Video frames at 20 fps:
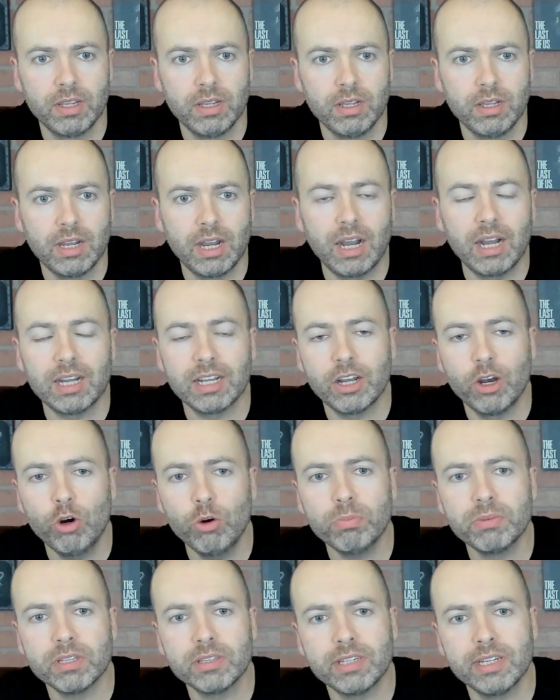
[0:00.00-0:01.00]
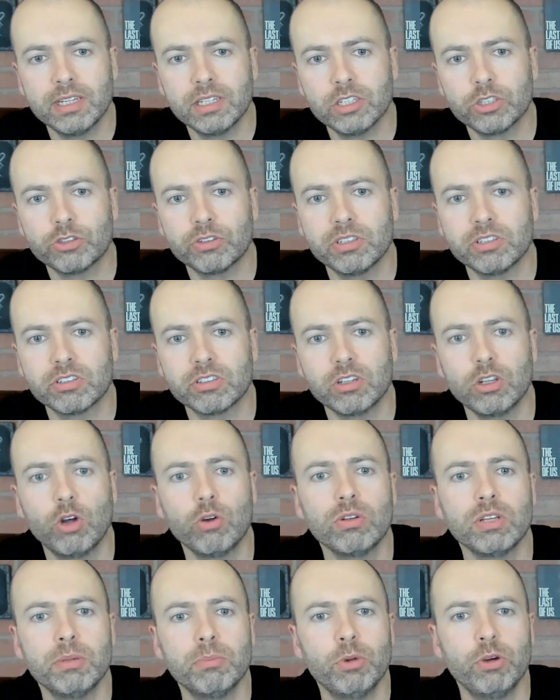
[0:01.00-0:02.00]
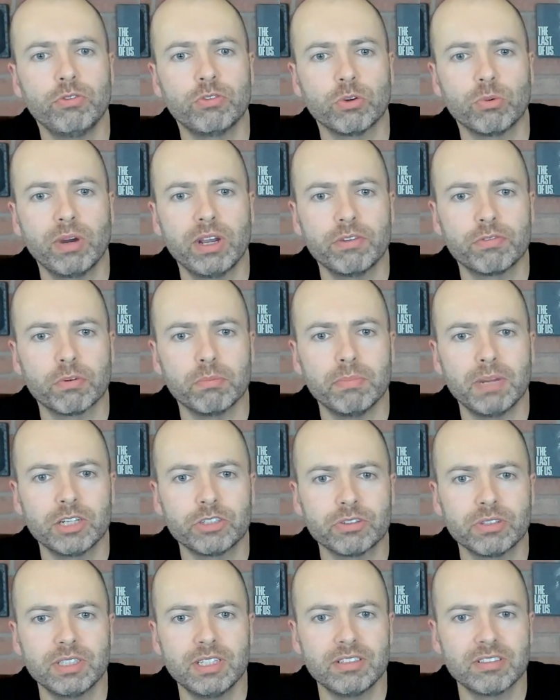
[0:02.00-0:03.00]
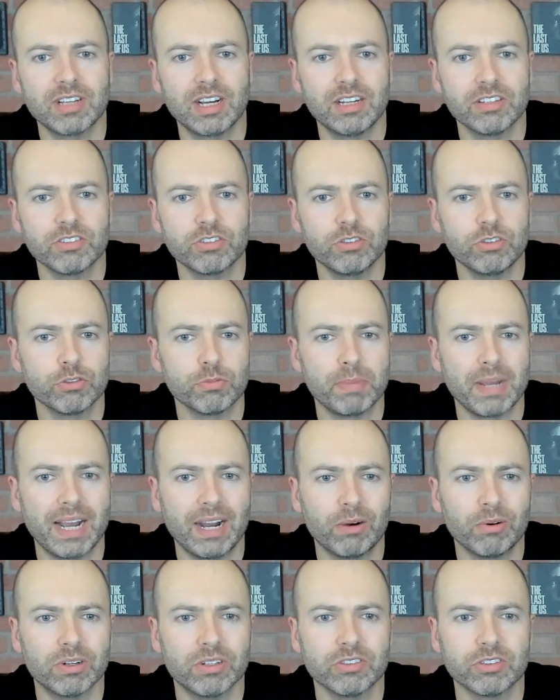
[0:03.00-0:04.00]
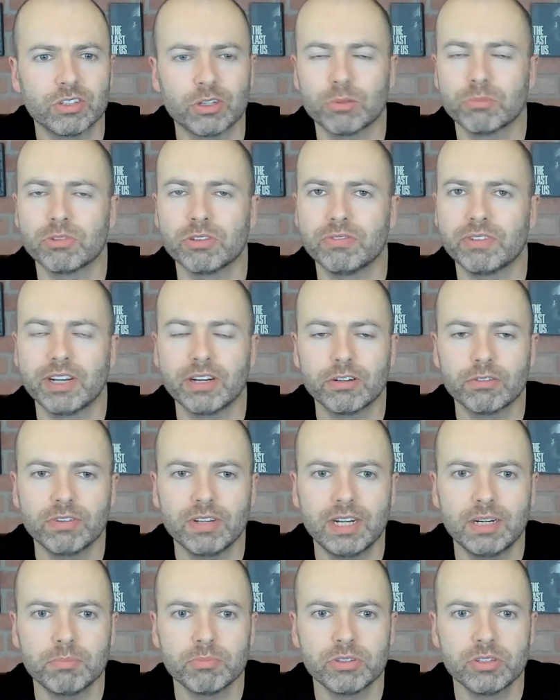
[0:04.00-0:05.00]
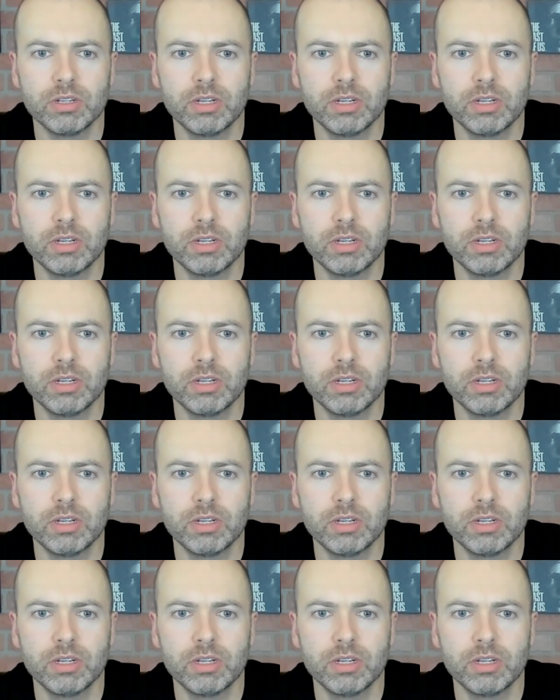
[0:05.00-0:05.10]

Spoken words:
I hope that the industry slowly moves away from measuring these consoles' power in terms of teraflops.